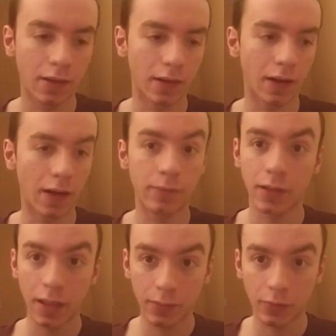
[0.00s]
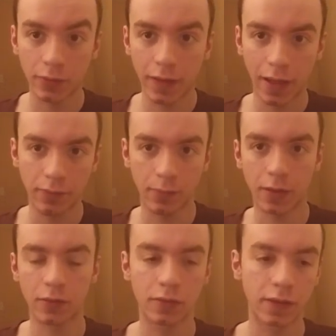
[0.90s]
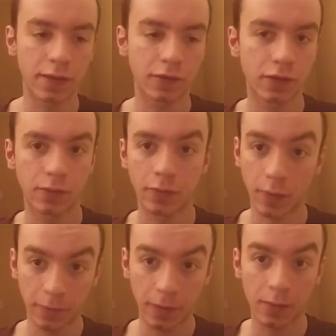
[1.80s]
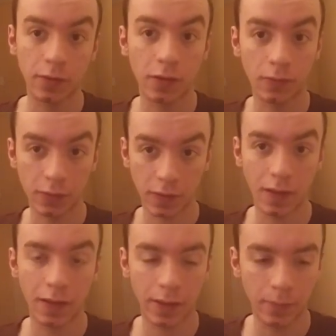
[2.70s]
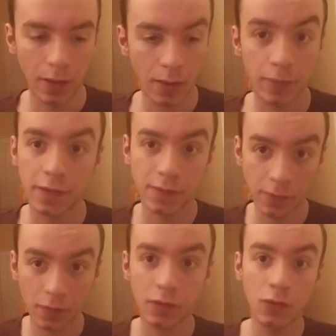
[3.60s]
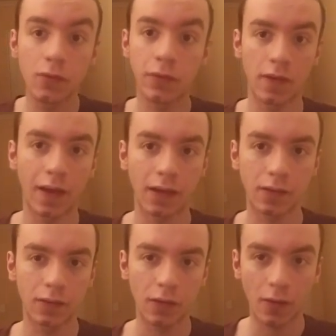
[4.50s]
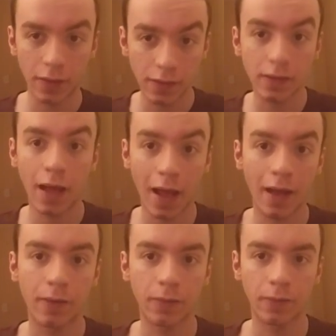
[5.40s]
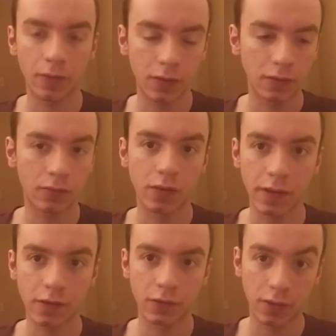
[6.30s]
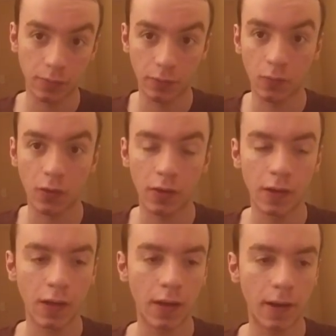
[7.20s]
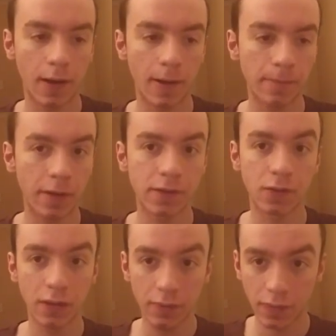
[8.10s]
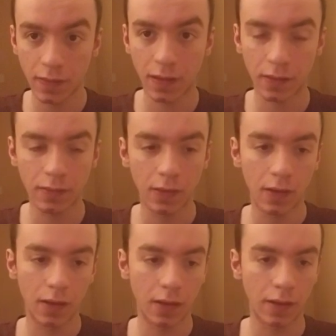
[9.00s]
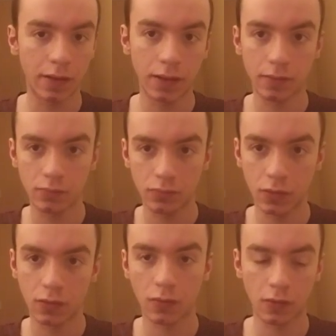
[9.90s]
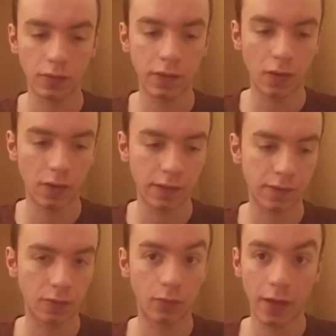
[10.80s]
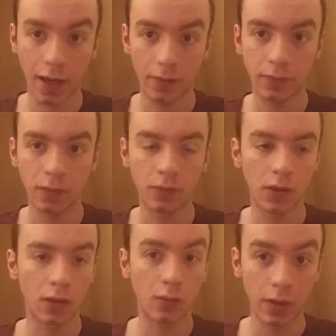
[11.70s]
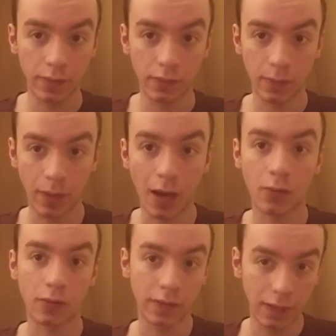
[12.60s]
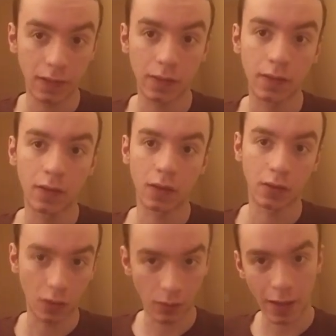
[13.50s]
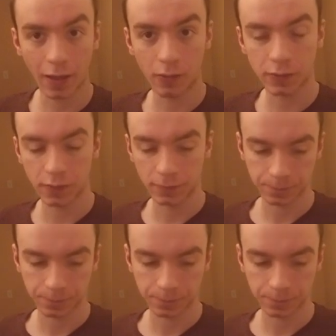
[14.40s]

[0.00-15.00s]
I've been able to have a better relationship with my family over time, but that's a very new thing. I didn't have a very good relationship before, and so even then, in early August or what have you, when the power did go out,